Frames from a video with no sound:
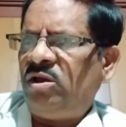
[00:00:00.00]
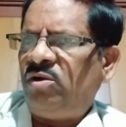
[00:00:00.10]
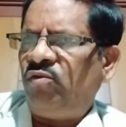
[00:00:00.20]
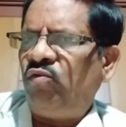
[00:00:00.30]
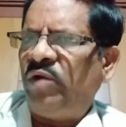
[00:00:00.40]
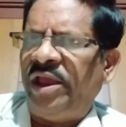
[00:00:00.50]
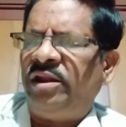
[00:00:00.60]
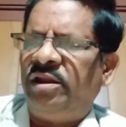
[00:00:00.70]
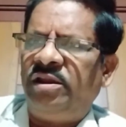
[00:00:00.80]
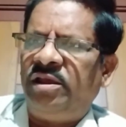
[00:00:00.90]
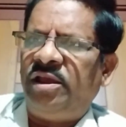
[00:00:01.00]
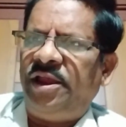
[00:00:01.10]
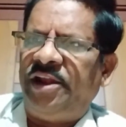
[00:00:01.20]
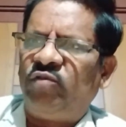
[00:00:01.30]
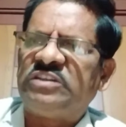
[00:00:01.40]
when
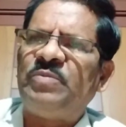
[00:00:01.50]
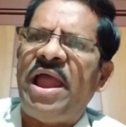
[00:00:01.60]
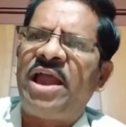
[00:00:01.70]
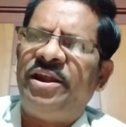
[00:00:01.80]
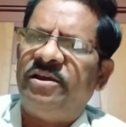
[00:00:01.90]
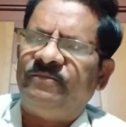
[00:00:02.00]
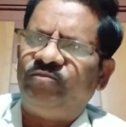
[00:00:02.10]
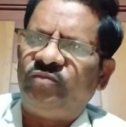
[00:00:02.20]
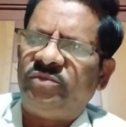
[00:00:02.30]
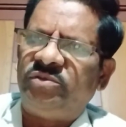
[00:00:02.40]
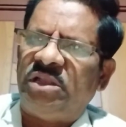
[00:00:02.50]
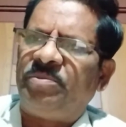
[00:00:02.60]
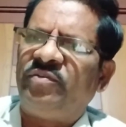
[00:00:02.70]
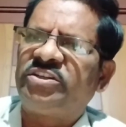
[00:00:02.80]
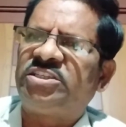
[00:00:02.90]
it was banned, the
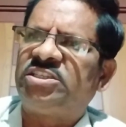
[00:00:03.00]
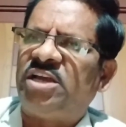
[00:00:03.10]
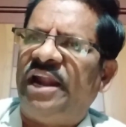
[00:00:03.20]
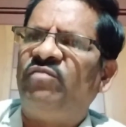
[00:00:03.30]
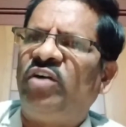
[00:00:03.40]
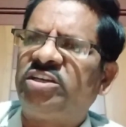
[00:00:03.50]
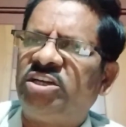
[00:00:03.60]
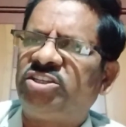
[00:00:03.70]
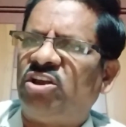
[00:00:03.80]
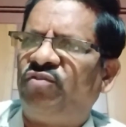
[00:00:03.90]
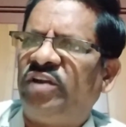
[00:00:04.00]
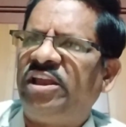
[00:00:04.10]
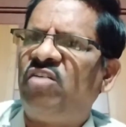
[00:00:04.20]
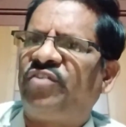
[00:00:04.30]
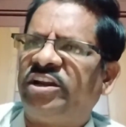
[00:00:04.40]
powers and functions of League
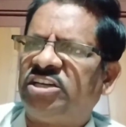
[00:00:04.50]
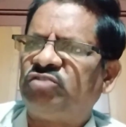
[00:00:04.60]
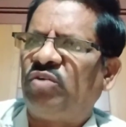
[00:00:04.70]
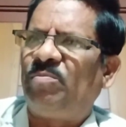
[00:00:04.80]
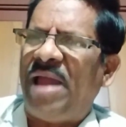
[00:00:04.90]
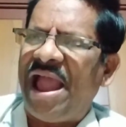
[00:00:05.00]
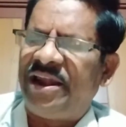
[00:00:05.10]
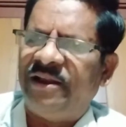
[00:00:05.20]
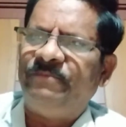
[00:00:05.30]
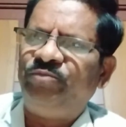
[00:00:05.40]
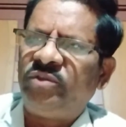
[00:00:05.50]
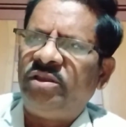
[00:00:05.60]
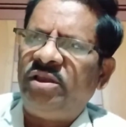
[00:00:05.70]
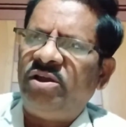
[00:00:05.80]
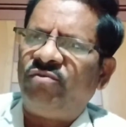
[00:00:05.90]
of Nations were banned
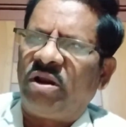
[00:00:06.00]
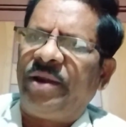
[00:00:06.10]
from